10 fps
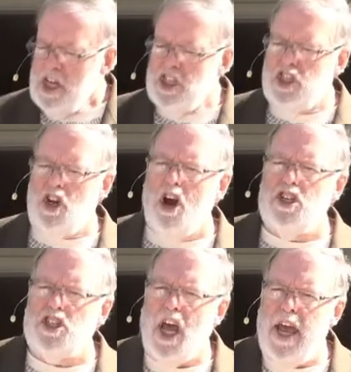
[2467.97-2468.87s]
Start
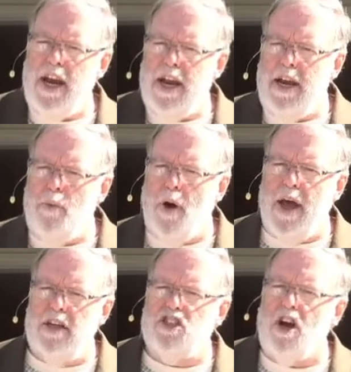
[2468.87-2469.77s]
saying it
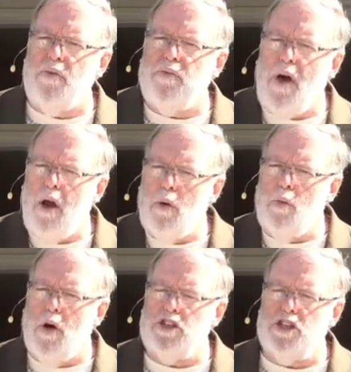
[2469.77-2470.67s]
anyway and start following
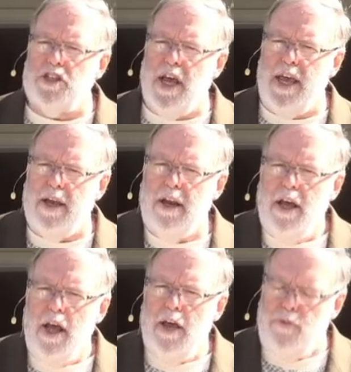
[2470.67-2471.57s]
what you're saying.
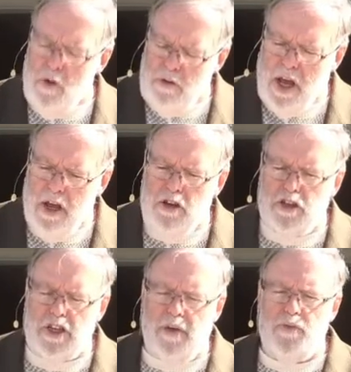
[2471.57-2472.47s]
If you tell
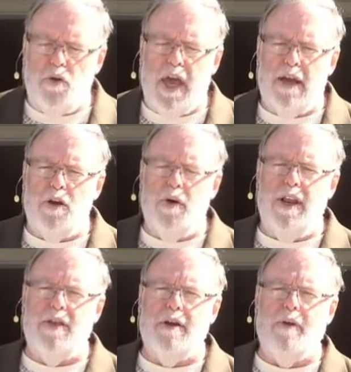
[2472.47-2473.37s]
yourself you can't do
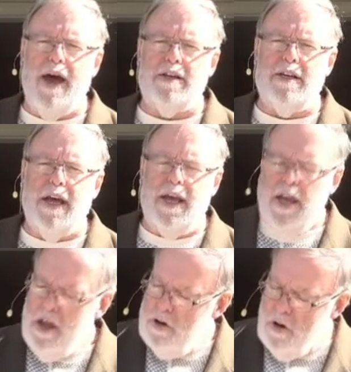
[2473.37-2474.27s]
anything right today,
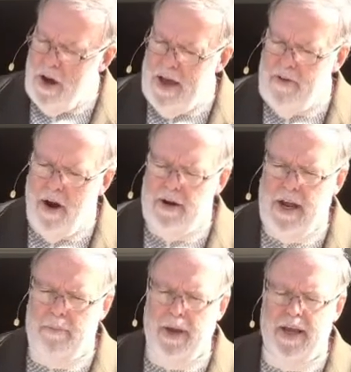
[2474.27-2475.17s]
you're going to have a hard
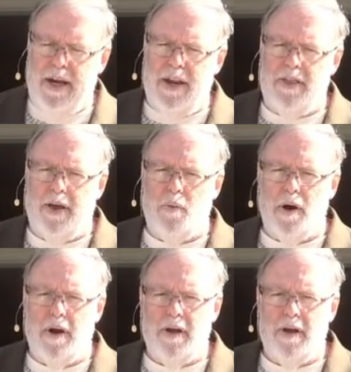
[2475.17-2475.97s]
time making anything work.